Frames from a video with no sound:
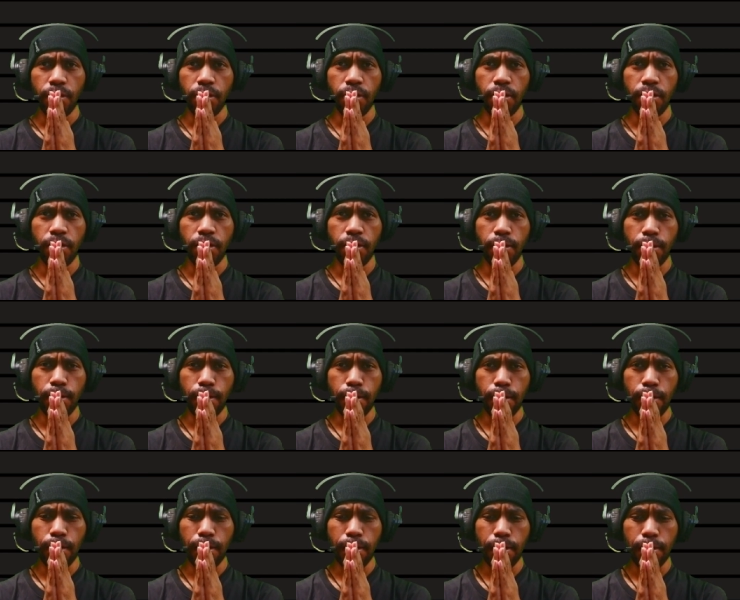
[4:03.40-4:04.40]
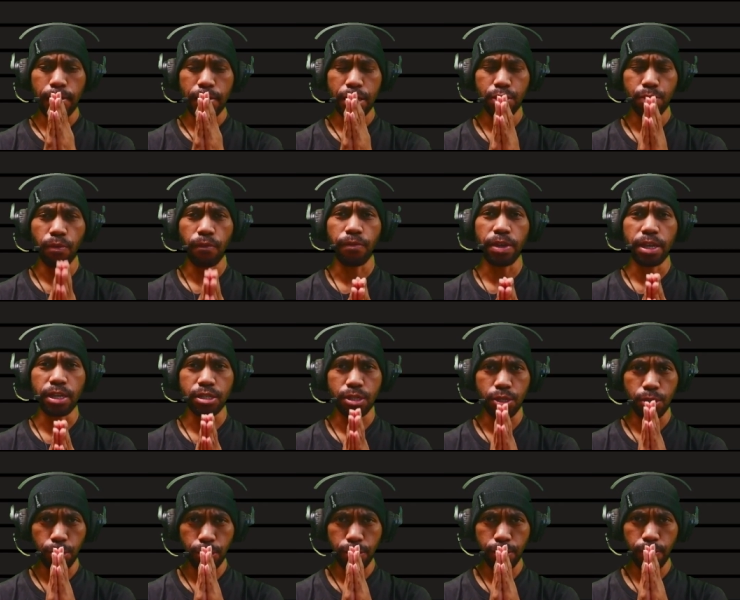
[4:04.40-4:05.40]
Uh, this movie is
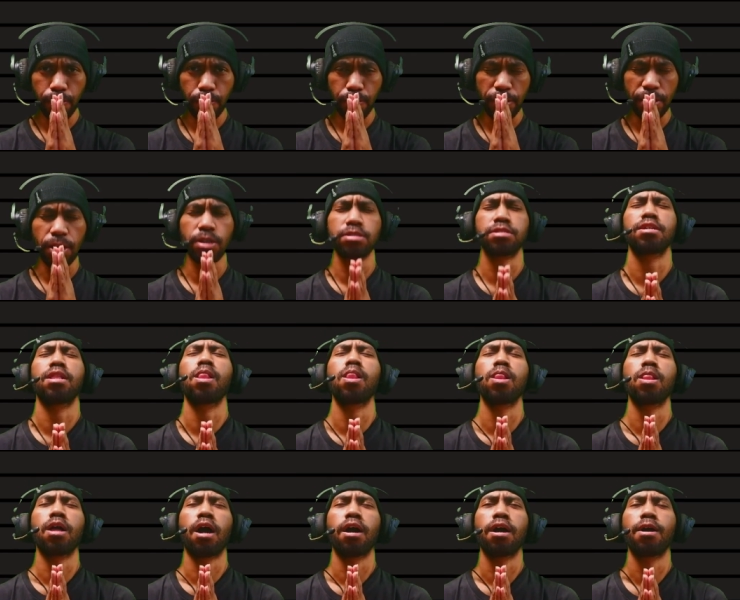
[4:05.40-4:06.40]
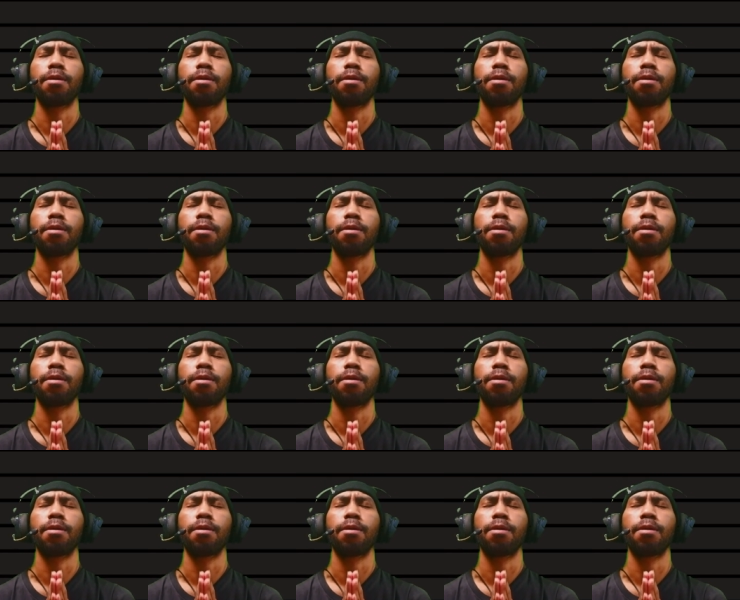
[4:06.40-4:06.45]
good because oh,